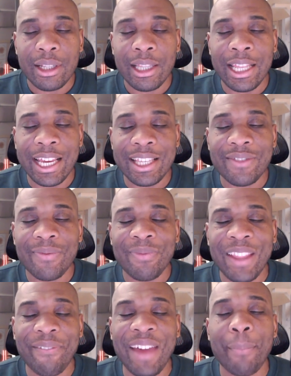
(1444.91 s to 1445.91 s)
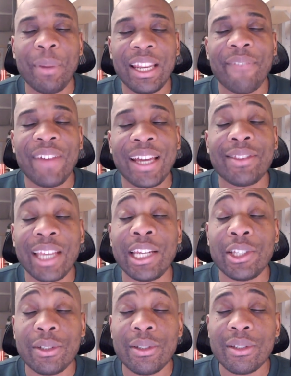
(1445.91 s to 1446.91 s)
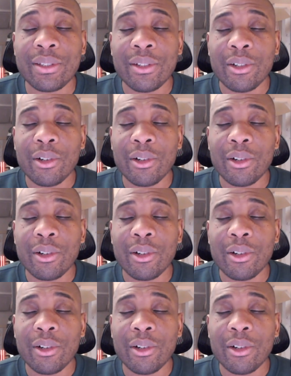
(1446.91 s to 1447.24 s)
Let that be the foundations